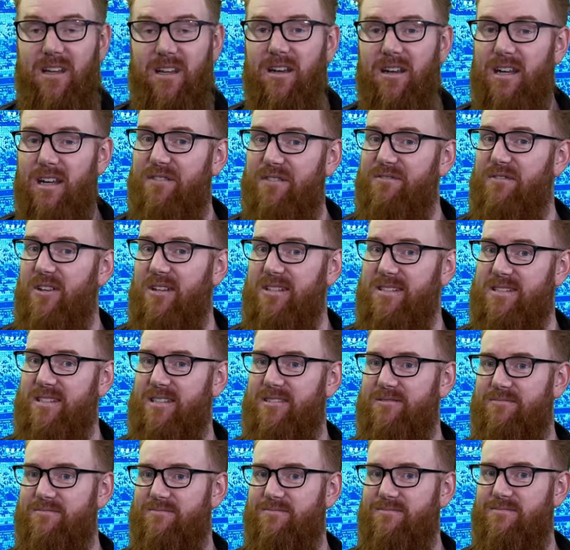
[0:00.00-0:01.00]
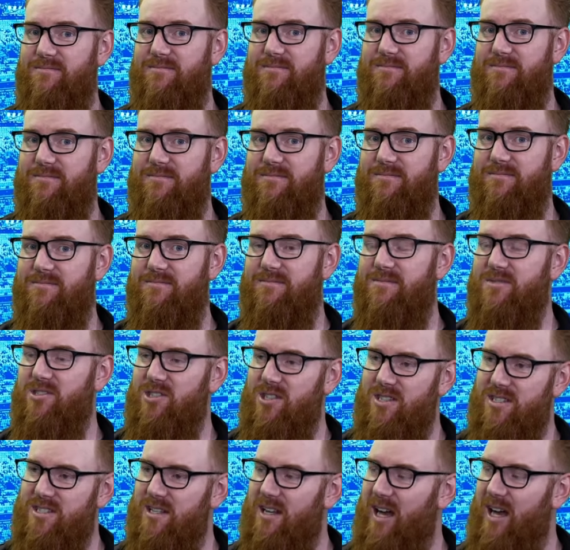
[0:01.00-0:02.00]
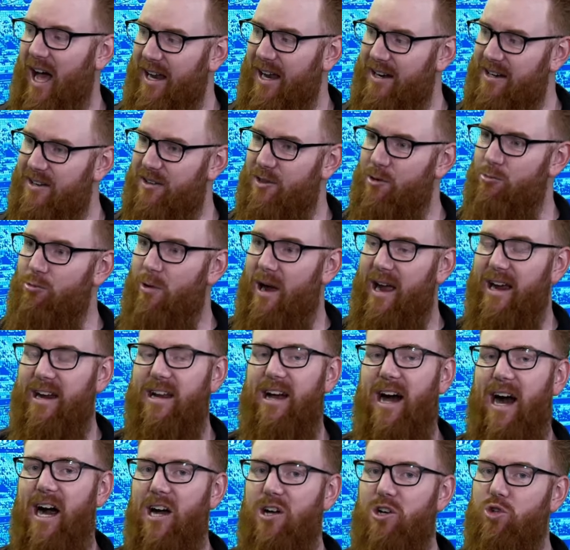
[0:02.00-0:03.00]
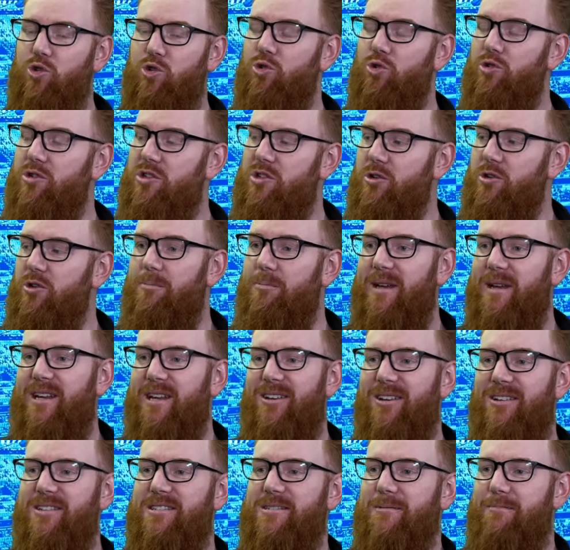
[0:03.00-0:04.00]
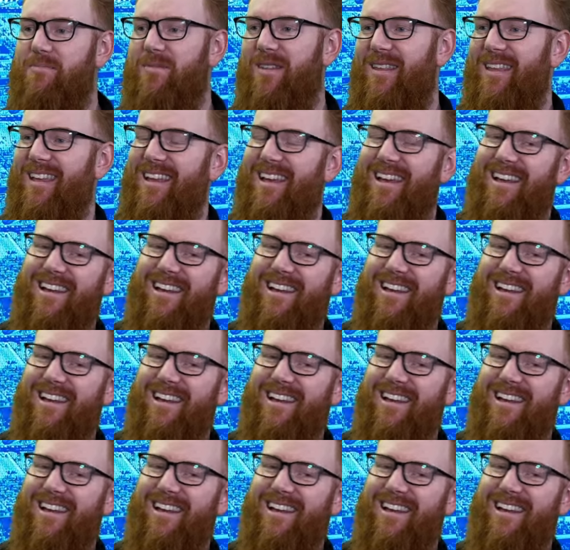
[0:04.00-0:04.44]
Nick yeah. just a, a, under the radar, good dude. Sneaky selection of a